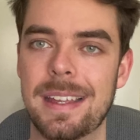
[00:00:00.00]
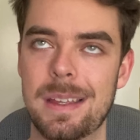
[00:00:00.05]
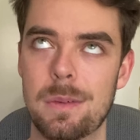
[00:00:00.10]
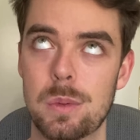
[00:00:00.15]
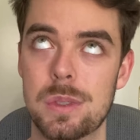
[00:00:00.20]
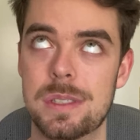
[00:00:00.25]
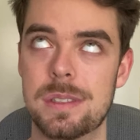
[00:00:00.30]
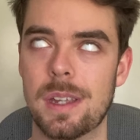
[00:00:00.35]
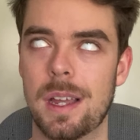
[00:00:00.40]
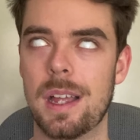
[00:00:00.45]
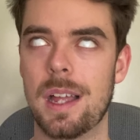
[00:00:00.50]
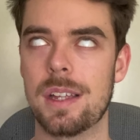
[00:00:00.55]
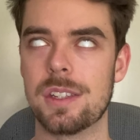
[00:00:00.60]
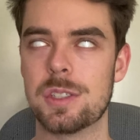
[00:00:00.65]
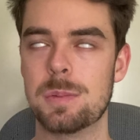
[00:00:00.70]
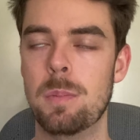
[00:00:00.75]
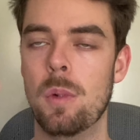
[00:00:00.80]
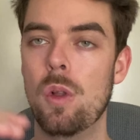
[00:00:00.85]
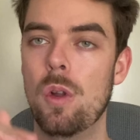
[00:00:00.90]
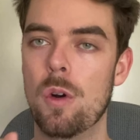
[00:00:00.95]
it was a
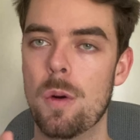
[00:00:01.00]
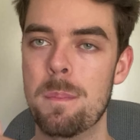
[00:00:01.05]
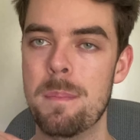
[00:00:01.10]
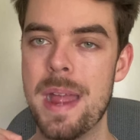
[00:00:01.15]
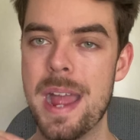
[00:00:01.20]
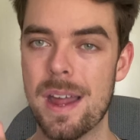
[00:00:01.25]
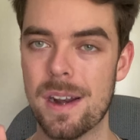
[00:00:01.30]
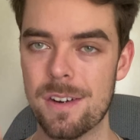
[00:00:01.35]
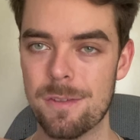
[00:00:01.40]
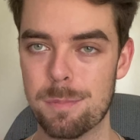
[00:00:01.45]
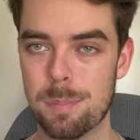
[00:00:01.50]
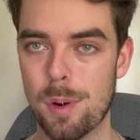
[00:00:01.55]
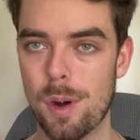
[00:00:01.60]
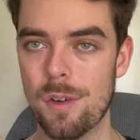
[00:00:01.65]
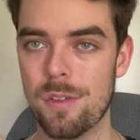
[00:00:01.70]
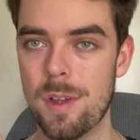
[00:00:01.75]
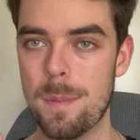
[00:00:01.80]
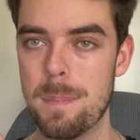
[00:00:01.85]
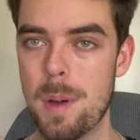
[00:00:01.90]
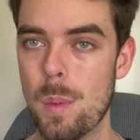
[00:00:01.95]
smaller amount of
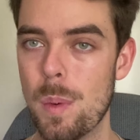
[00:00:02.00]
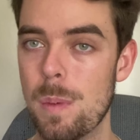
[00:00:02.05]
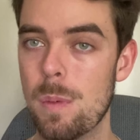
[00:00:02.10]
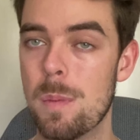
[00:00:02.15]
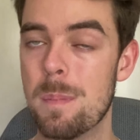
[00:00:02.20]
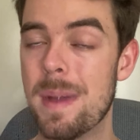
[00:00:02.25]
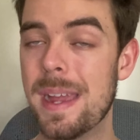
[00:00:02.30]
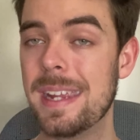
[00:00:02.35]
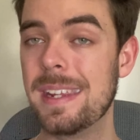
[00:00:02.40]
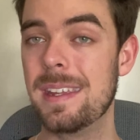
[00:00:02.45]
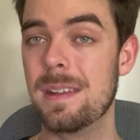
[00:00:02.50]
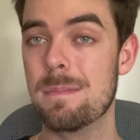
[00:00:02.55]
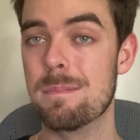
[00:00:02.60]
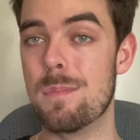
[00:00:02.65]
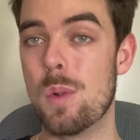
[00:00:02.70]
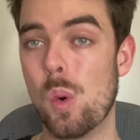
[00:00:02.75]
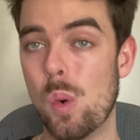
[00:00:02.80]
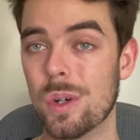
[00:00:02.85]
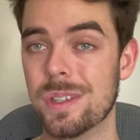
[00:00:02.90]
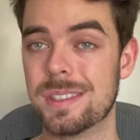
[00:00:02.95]
profit, but we were making
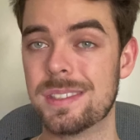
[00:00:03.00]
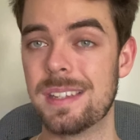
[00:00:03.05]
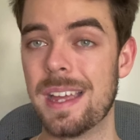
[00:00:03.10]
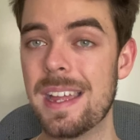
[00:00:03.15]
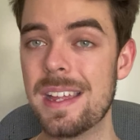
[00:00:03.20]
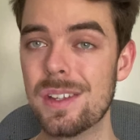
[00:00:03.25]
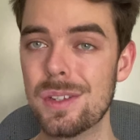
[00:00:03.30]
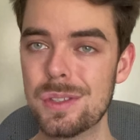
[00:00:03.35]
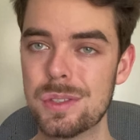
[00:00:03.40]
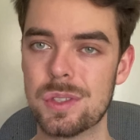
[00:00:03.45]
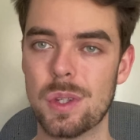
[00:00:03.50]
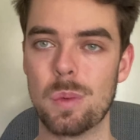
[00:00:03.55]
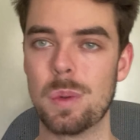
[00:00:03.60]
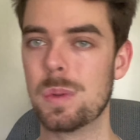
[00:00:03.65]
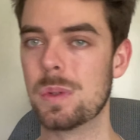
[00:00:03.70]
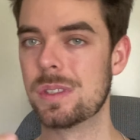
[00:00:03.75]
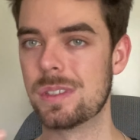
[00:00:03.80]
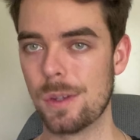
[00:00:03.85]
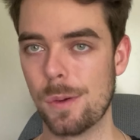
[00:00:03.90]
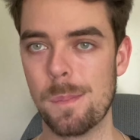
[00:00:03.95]
more sales. So we were
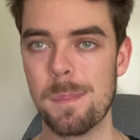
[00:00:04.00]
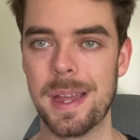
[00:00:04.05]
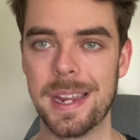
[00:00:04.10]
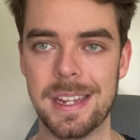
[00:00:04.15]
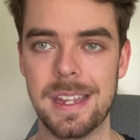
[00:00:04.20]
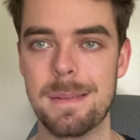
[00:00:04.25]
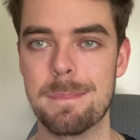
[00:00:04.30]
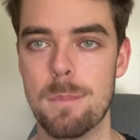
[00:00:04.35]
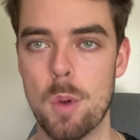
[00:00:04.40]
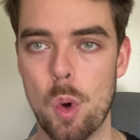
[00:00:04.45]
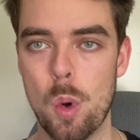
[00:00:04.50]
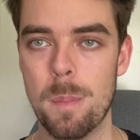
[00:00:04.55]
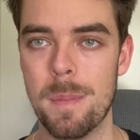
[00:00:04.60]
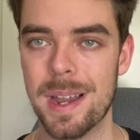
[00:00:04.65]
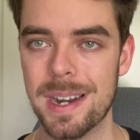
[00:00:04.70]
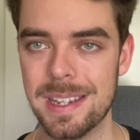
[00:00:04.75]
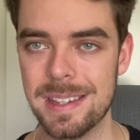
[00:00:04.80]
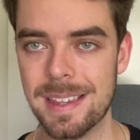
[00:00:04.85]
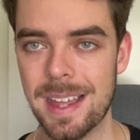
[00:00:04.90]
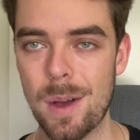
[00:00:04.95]
still making more
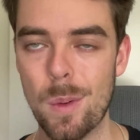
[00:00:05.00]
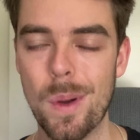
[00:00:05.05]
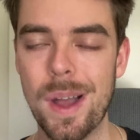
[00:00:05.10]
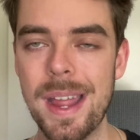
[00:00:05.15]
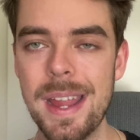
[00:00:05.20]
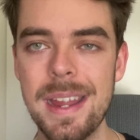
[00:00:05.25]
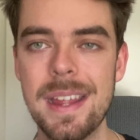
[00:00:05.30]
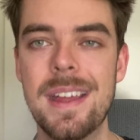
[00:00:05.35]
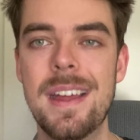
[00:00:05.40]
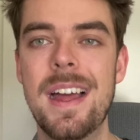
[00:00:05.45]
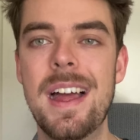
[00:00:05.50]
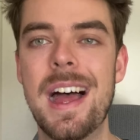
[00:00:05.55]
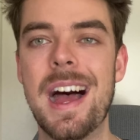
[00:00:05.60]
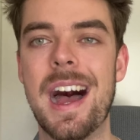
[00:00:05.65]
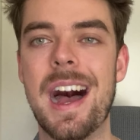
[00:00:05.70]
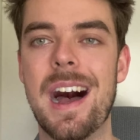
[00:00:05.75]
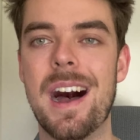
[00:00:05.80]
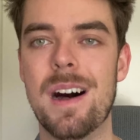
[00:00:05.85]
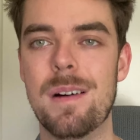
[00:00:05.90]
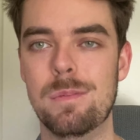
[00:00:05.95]
money that way.
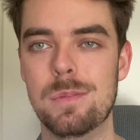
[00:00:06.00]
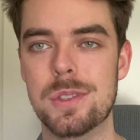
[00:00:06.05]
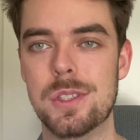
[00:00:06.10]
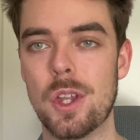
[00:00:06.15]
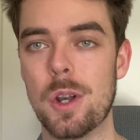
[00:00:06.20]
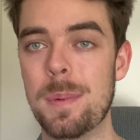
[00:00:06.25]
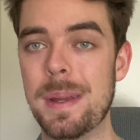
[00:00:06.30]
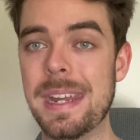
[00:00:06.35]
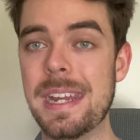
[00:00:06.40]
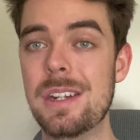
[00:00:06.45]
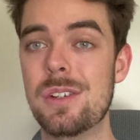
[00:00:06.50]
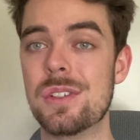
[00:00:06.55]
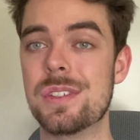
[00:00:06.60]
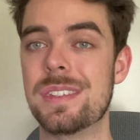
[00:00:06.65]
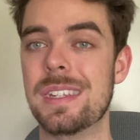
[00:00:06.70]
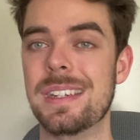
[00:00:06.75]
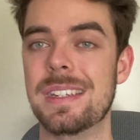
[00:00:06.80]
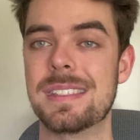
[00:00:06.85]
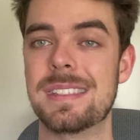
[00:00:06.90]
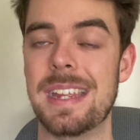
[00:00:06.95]
So it'll be
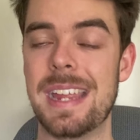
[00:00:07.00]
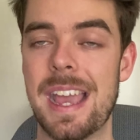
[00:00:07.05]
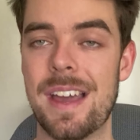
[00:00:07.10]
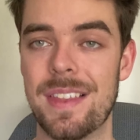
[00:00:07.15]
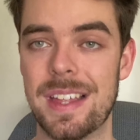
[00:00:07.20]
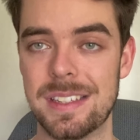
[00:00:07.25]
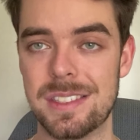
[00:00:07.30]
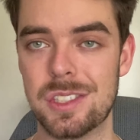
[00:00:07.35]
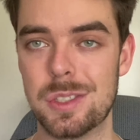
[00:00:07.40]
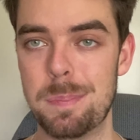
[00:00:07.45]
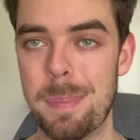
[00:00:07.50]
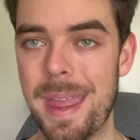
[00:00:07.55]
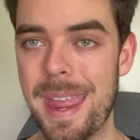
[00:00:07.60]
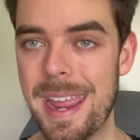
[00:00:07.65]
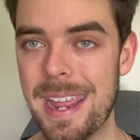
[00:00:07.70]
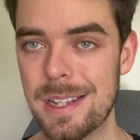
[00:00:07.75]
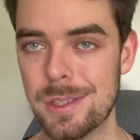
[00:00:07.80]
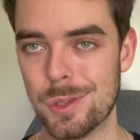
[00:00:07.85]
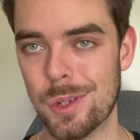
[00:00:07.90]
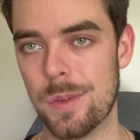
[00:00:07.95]
interesting to see how that
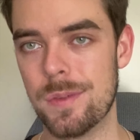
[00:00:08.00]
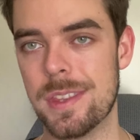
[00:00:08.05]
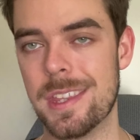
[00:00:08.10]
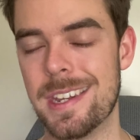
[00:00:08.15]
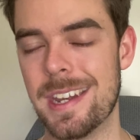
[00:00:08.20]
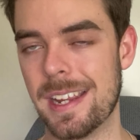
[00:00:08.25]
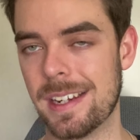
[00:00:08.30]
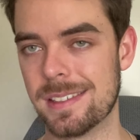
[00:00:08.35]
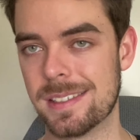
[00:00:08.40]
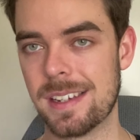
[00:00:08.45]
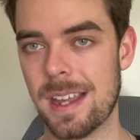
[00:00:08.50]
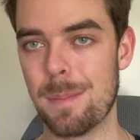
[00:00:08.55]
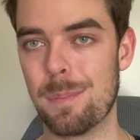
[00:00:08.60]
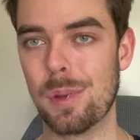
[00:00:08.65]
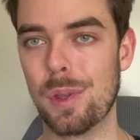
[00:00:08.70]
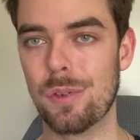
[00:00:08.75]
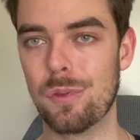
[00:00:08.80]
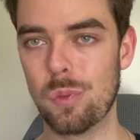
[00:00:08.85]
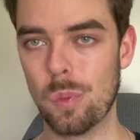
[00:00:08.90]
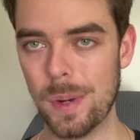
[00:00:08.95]
spans over the next couple
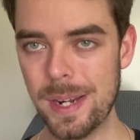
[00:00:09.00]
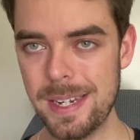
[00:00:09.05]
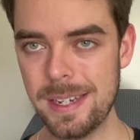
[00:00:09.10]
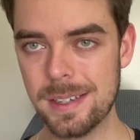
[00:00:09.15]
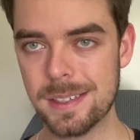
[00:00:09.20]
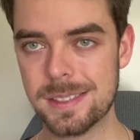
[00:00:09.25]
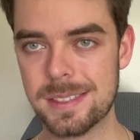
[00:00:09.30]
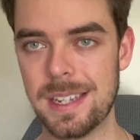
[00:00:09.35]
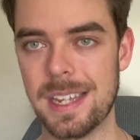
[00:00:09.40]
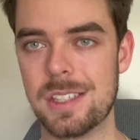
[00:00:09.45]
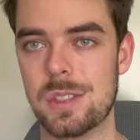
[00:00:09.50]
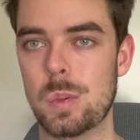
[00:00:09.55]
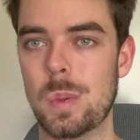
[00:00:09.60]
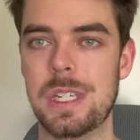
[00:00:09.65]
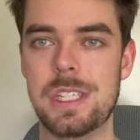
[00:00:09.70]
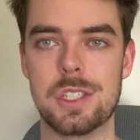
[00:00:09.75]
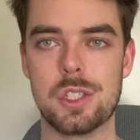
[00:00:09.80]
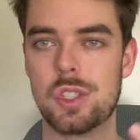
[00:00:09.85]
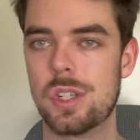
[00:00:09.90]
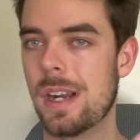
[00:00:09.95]
of weeks as we're
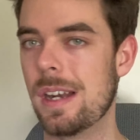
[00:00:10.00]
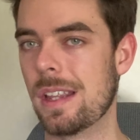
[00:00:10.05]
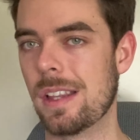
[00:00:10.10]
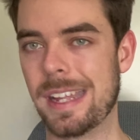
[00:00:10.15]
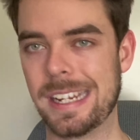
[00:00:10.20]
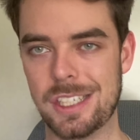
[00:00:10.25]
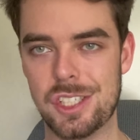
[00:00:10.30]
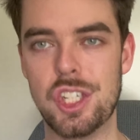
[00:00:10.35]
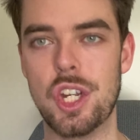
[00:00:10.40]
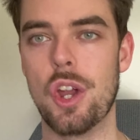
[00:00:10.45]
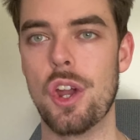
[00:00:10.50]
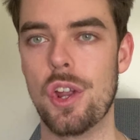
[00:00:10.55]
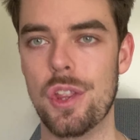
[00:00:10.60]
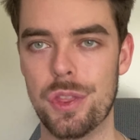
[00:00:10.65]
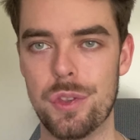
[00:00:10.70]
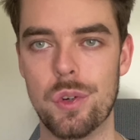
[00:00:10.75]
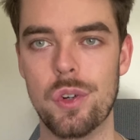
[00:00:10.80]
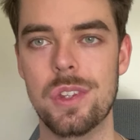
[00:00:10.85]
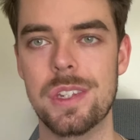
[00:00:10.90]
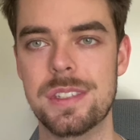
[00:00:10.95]
just trying to like churn
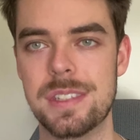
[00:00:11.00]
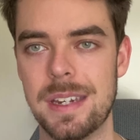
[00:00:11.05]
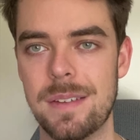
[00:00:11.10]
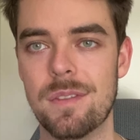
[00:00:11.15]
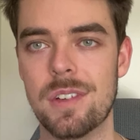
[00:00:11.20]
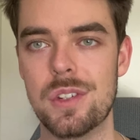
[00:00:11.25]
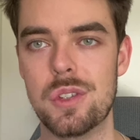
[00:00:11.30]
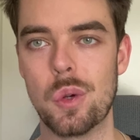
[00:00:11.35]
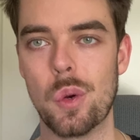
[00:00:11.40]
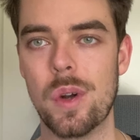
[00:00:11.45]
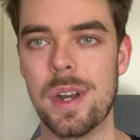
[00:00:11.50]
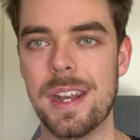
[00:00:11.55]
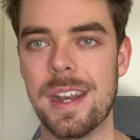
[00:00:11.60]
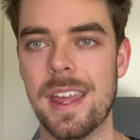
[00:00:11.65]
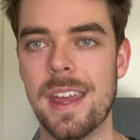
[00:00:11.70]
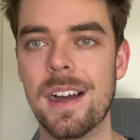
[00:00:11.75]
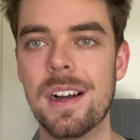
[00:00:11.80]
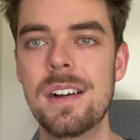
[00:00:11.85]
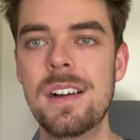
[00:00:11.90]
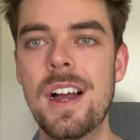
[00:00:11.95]
through this inventory
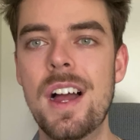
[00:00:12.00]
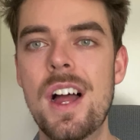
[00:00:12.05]
now.